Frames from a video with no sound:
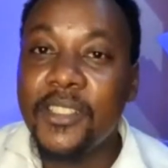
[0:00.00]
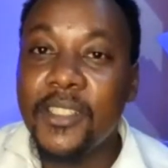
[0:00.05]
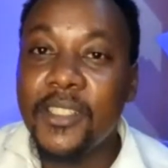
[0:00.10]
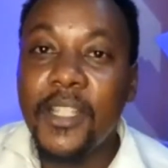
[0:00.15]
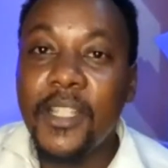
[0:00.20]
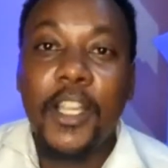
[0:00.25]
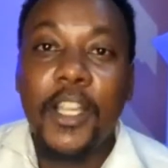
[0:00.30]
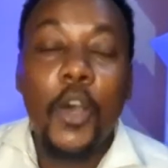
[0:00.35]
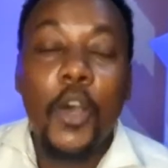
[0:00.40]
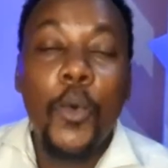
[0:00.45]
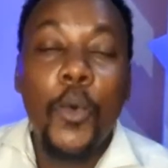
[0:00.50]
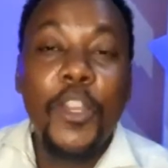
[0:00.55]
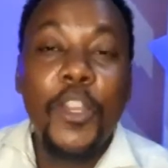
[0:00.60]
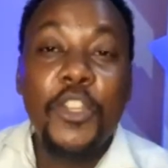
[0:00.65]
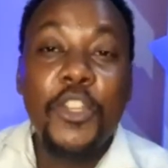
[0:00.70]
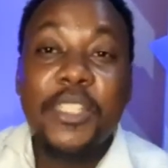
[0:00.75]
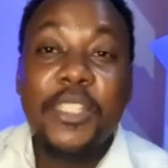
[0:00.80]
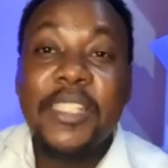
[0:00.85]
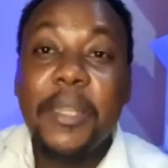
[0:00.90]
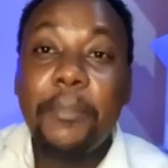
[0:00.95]
When you see
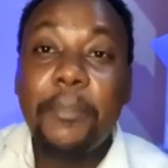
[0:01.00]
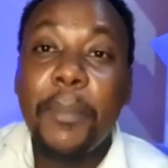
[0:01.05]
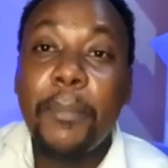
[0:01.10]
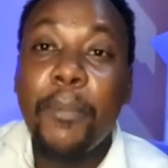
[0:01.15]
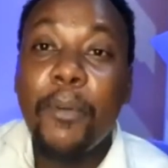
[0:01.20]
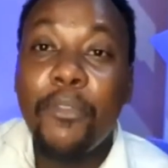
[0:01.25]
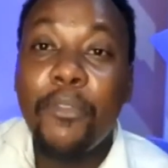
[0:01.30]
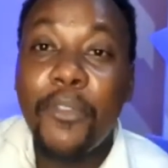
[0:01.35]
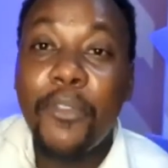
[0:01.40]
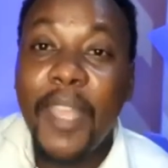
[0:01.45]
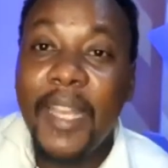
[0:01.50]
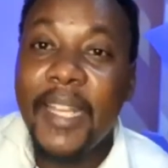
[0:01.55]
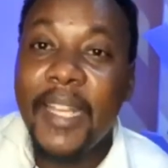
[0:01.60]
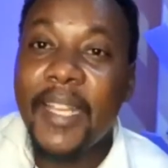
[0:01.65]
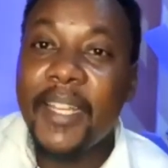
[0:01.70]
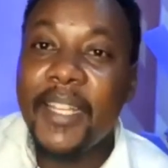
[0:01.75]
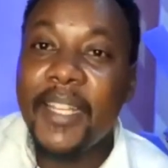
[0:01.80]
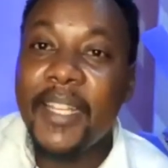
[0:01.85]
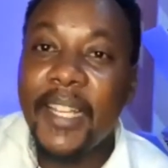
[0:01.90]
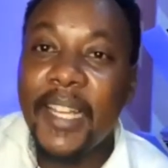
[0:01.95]
people failing in class,